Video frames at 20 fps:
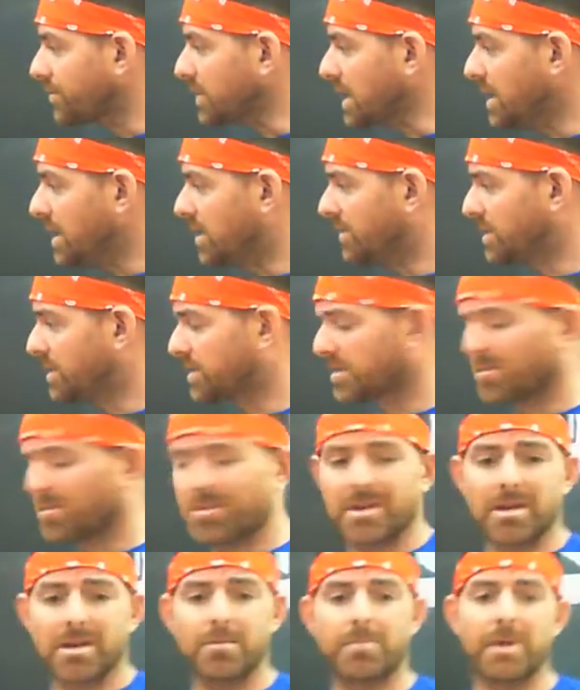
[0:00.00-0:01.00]
If it's
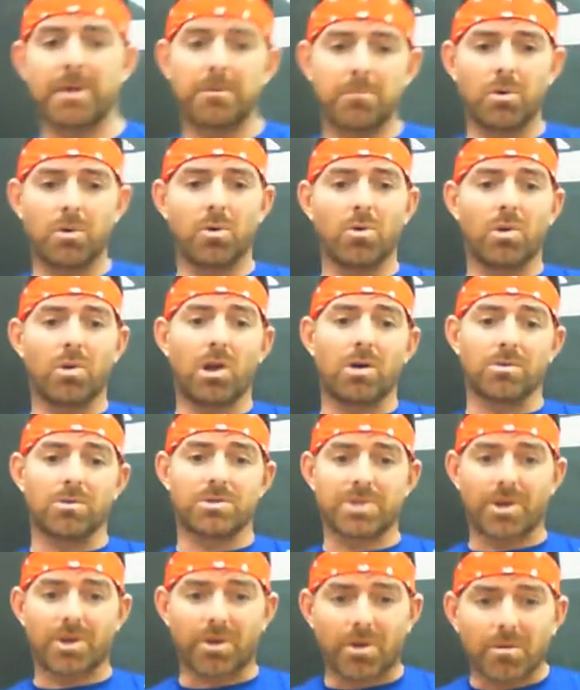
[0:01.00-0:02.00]
something a bit more
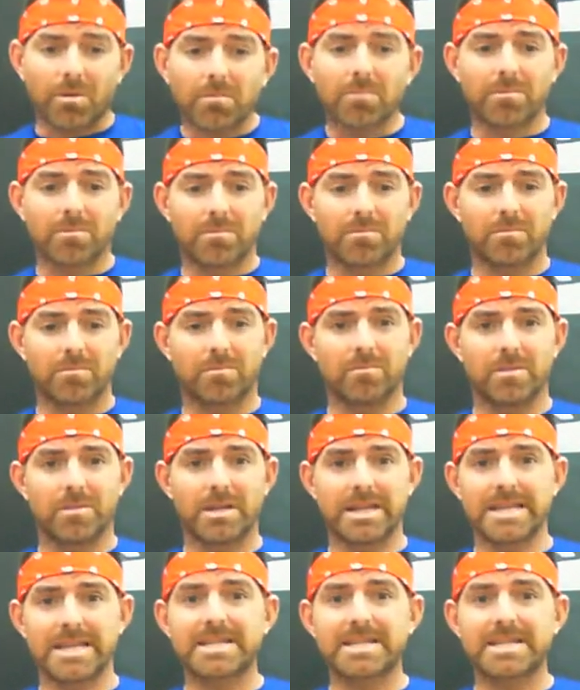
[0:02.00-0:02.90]
long-term in the